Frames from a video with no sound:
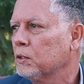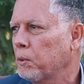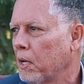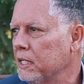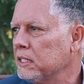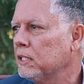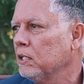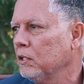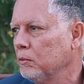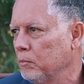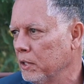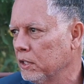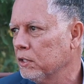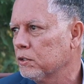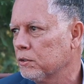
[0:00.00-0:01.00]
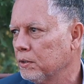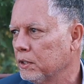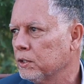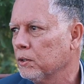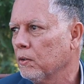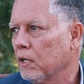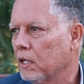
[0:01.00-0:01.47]
Christ healing ministry
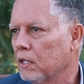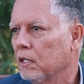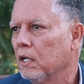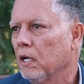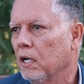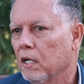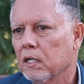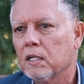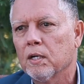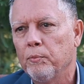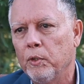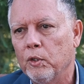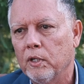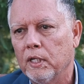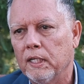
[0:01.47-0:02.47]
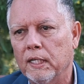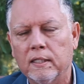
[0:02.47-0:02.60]
to our community.